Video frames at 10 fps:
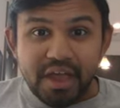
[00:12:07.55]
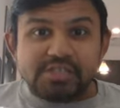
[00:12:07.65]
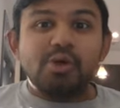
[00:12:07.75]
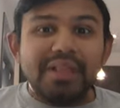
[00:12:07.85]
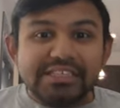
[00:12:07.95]

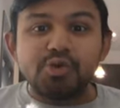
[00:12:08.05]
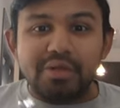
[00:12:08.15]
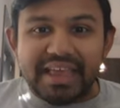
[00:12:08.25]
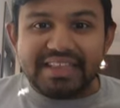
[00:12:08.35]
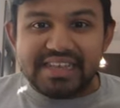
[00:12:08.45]
So let's
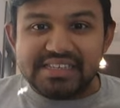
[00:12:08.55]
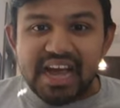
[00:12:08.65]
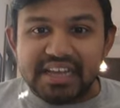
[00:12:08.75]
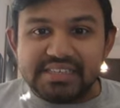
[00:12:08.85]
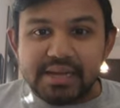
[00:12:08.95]
relate these
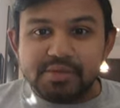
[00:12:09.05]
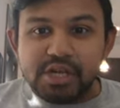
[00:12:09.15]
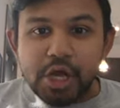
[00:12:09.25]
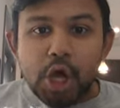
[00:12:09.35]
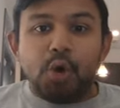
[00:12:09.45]
concepts.
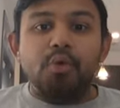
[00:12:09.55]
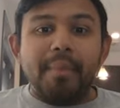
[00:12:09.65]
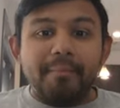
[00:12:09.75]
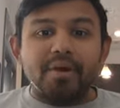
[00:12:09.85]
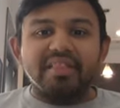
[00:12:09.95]

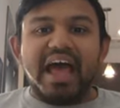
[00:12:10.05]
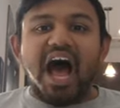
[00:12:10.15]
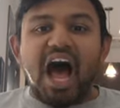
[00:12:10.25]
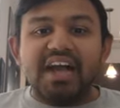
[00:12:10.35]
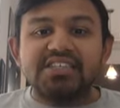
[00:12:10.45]
Remember that
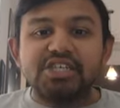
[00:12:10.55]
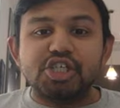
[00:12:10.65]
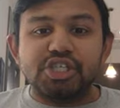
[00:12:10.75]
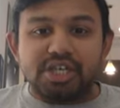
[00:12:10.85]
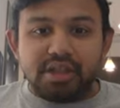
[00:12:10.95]

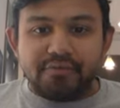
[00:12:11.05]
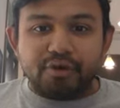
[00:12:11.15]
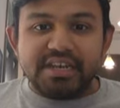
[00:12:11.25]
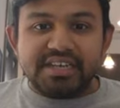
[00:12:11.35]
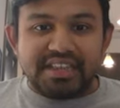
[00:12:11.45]
oxygen
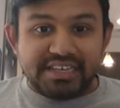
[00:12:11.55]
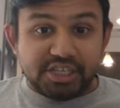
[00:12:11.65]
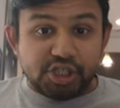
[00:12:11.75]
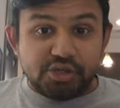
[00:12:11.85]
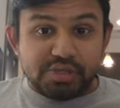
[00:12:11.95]
delivery to the
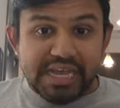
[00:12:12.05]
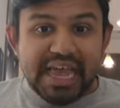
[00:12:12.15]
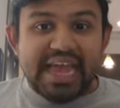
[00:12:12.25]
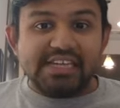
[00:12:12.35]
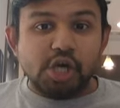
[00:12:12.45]
tissues
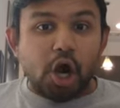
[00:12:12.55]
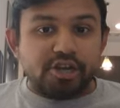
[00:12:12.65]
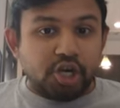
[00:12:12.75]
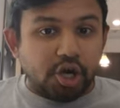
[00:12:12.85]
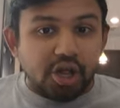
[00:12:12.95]
is
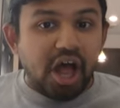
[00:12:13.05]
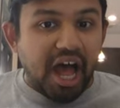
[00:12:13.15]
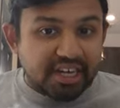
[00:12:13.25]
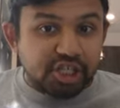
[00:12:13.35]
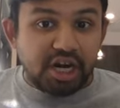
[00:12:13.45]
arterial
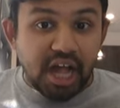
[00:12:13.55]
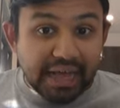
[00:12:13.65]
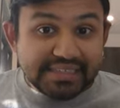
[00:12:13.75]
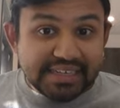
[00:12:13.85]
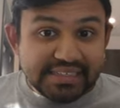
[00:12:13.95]
oxygen
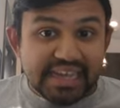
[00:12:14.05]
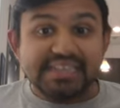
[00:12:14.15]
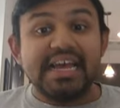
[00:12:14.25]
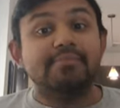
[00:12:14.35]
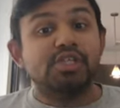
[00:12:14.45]
content
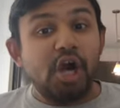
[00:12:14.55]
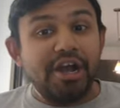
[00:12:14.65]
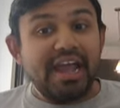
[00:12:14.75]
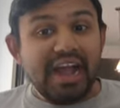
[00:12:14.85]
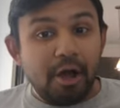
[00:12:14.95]
times
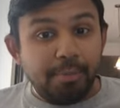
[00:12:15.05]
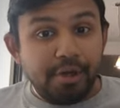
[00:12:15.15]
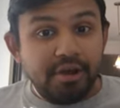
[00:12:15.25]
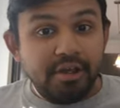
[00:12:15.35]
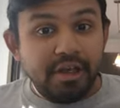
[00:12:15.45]
cardiac output.